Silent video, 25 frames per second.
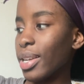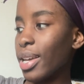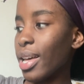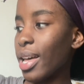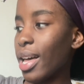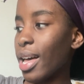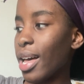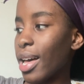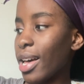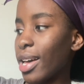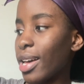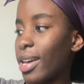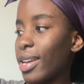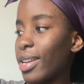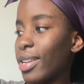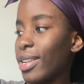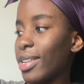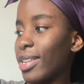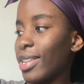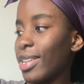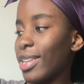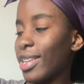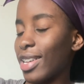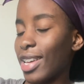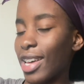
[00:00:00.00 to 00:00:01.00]

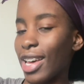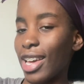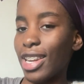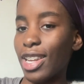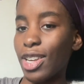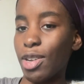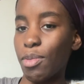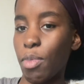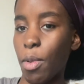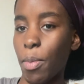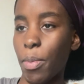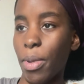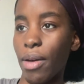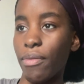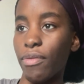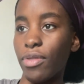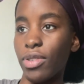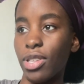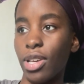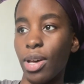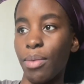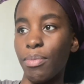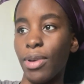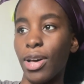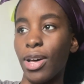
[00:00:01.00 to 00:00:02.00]
And I need to prepare for
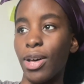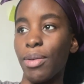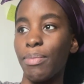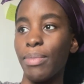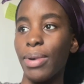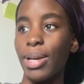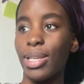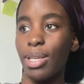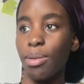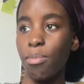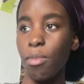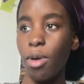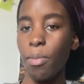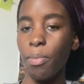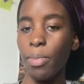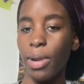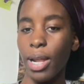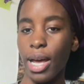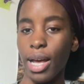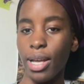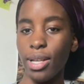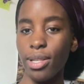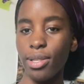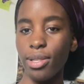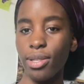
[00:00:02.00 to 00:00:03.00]
summer. My summer
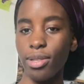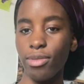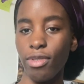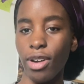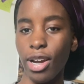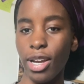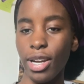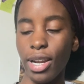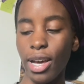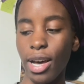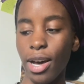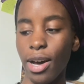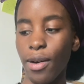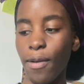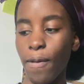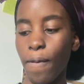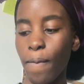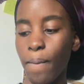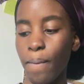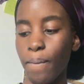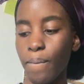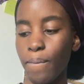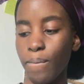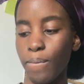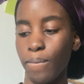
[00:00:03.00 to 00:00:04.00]
plans right now
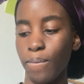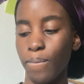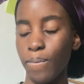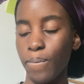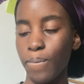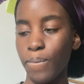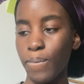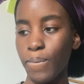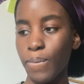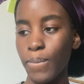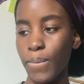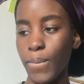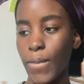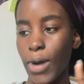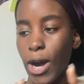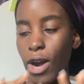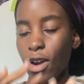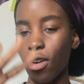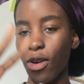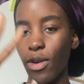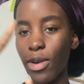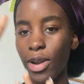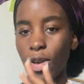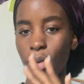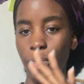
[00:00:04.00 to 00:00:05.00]

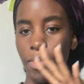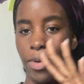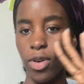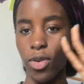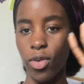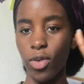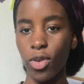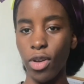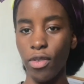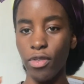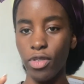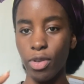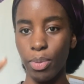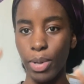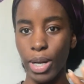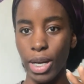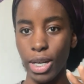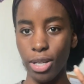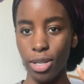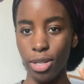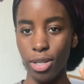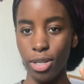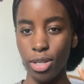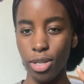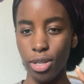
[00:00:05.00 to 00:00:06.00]
are a little bit all over the
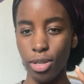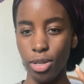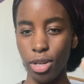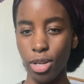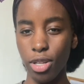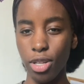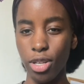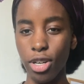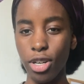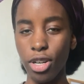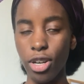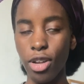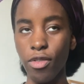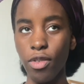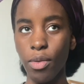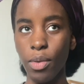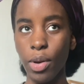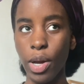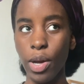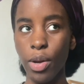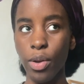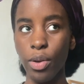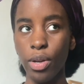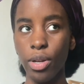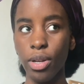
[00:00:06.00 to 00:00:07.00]
place. Because I don't know if I'm
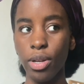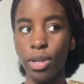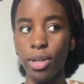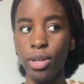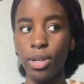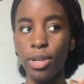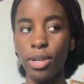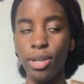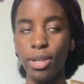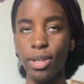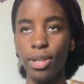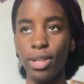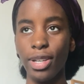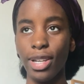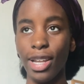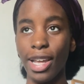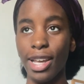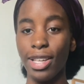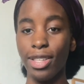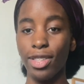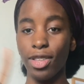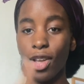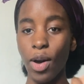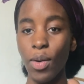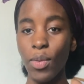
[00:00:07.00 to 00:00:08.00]
going to
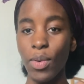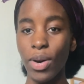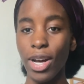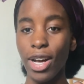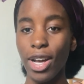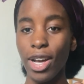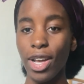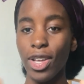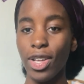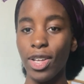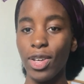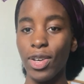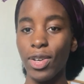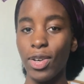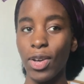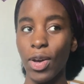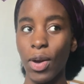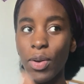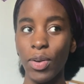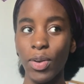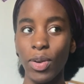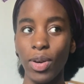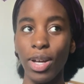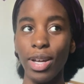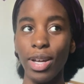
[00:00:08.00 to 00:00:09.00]
like start work, go